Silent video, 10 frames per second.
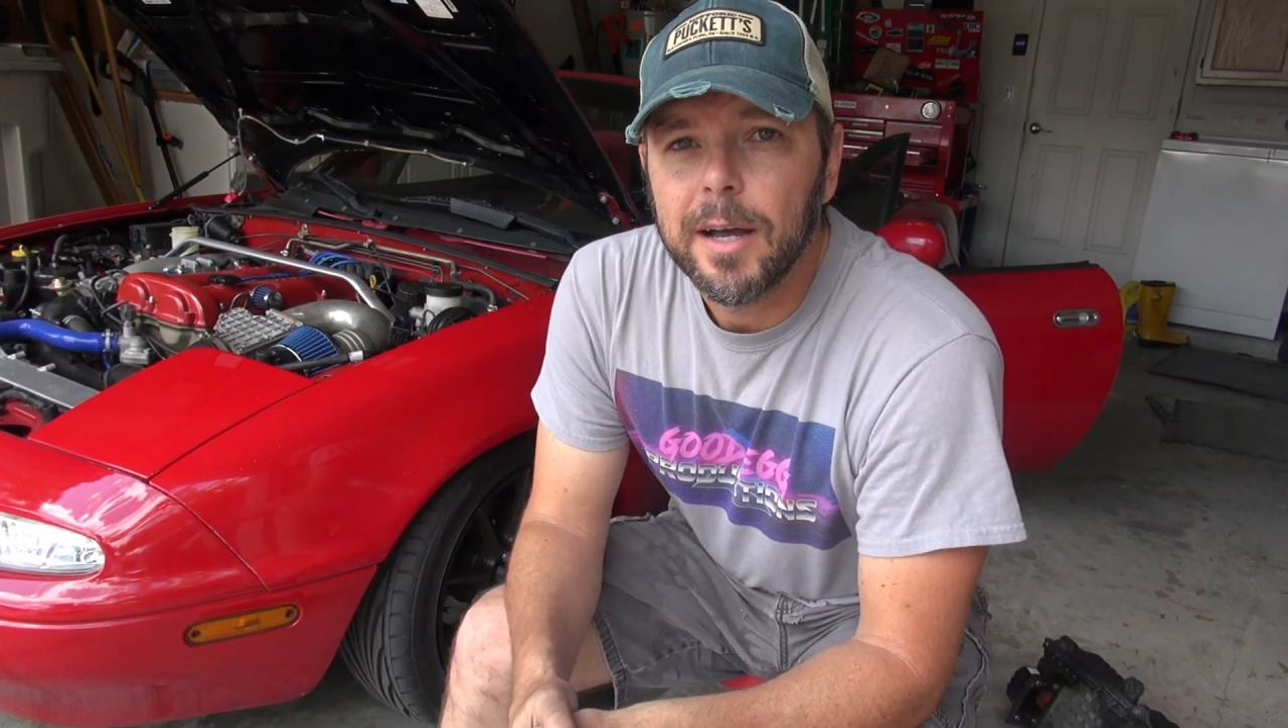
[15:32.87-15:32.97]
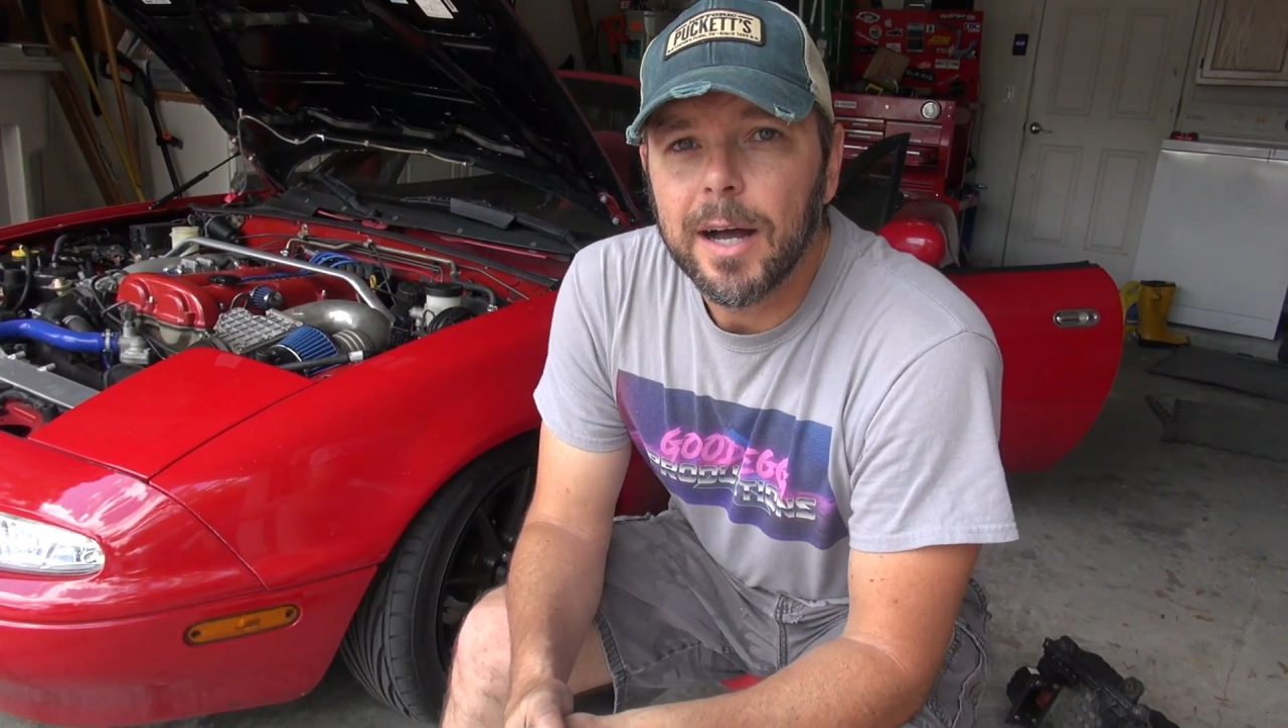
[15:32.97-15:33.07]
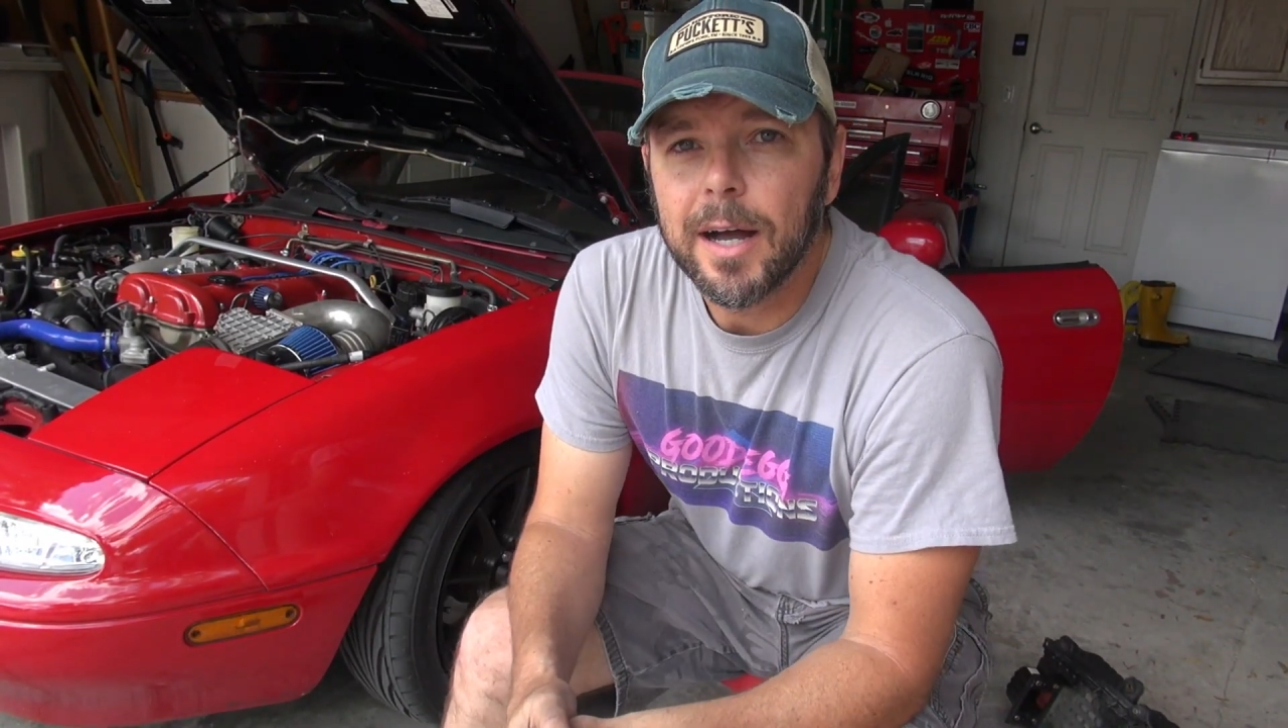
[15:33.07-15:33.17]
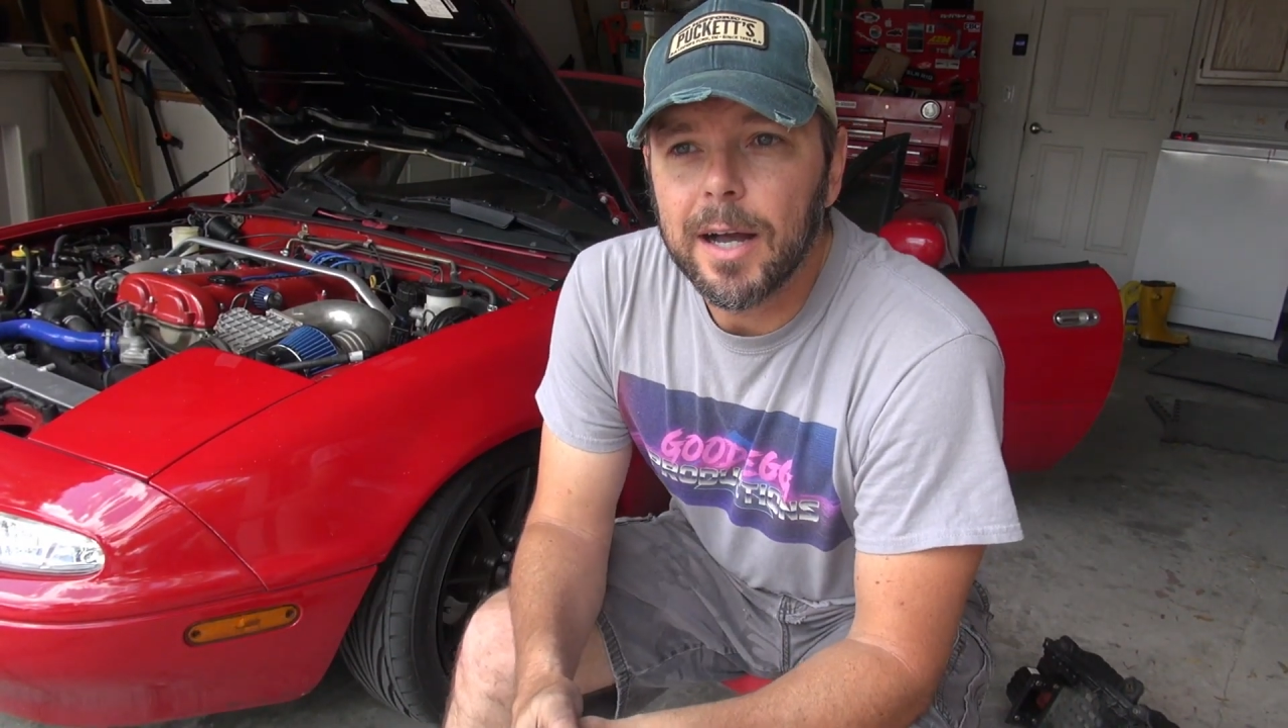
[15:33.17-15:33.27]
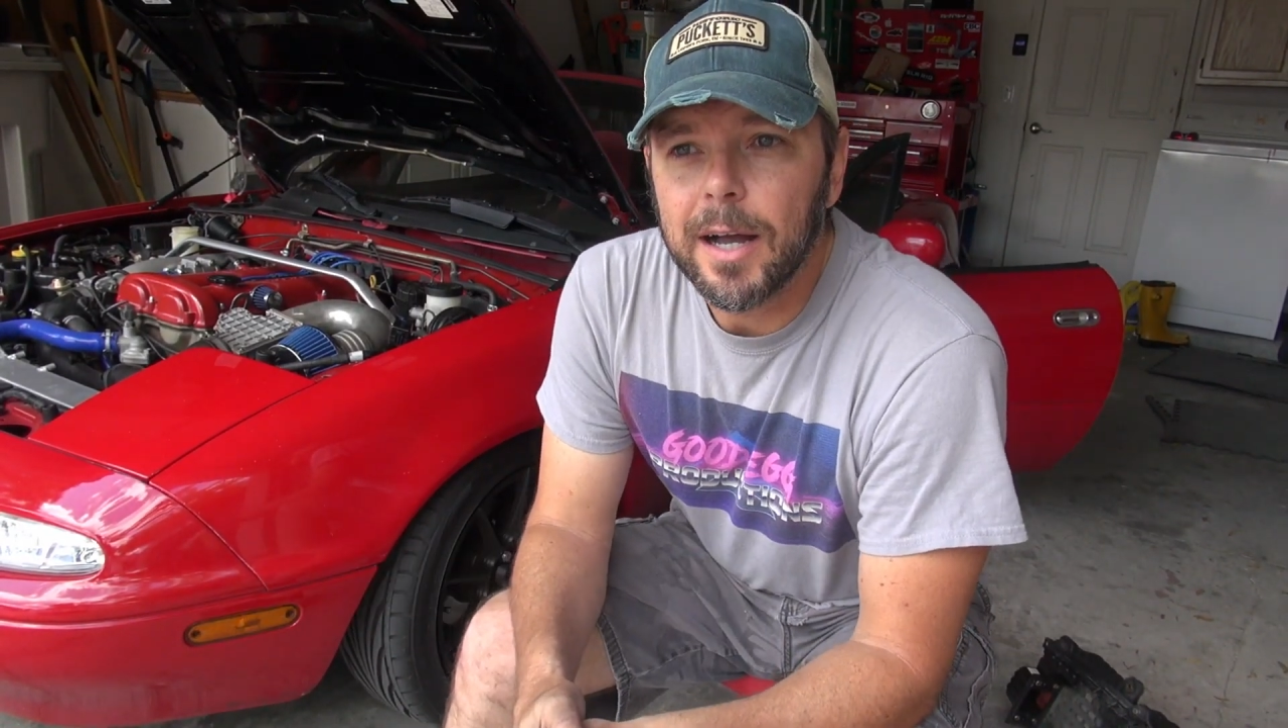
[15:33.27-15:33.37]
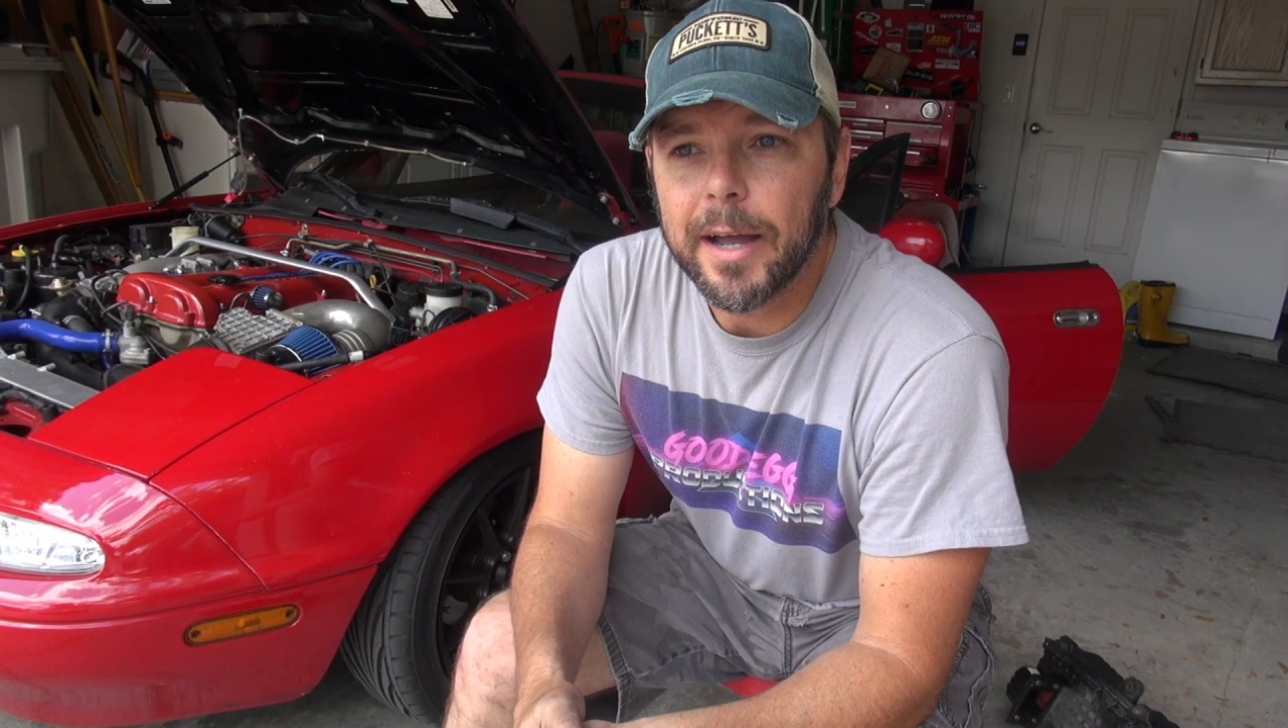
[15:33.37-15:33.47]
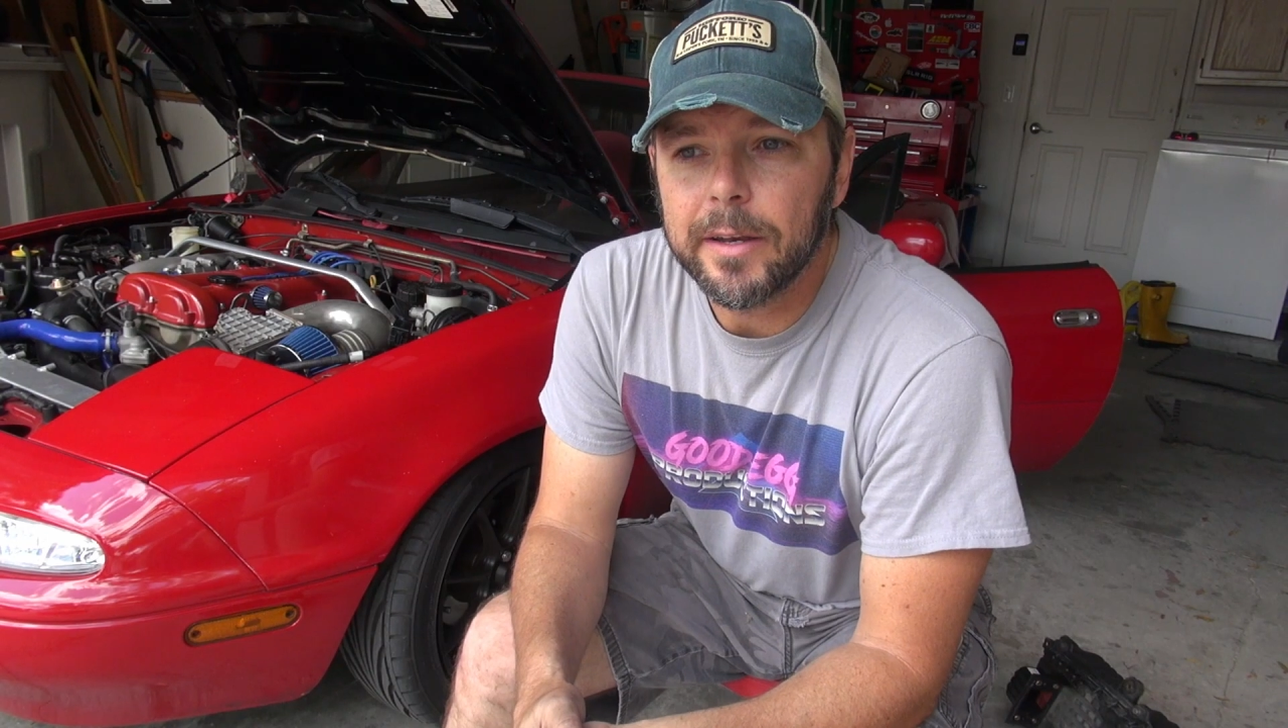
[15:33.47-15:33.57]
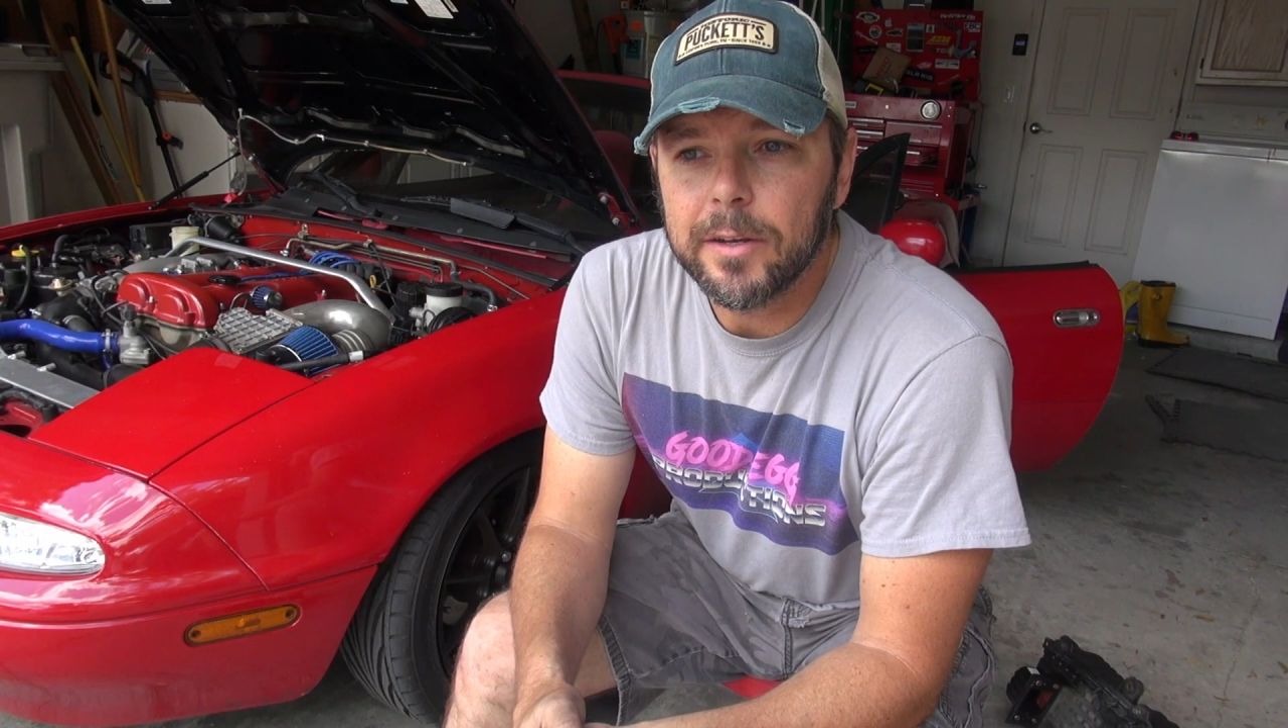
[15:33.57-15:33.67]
I